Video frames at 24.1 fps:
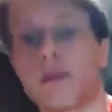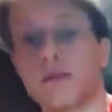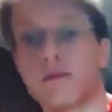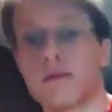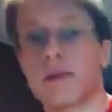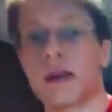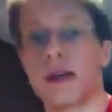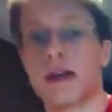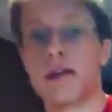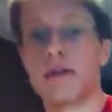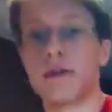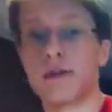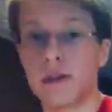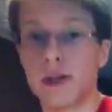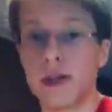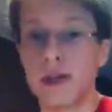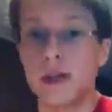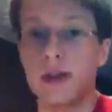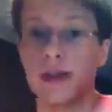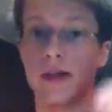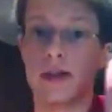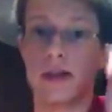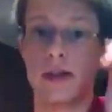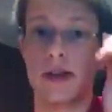my three
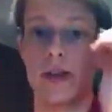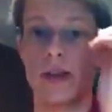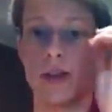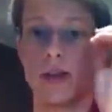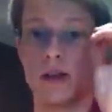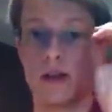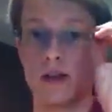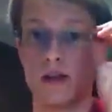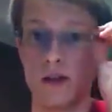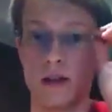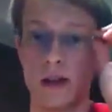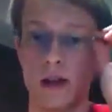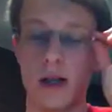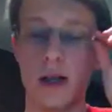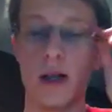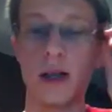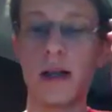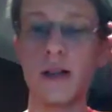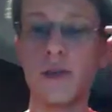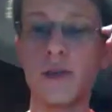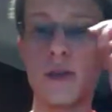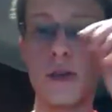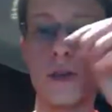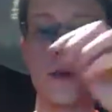years here
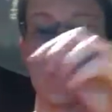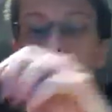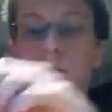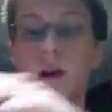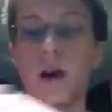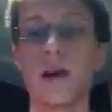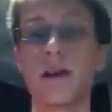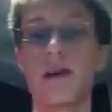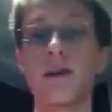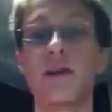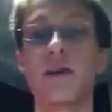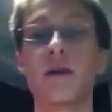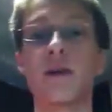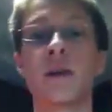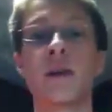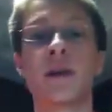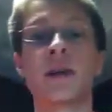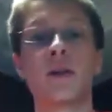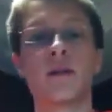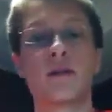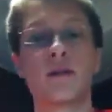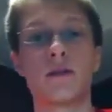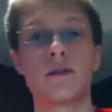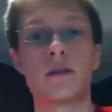uh, so far
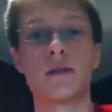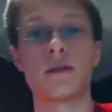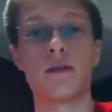doing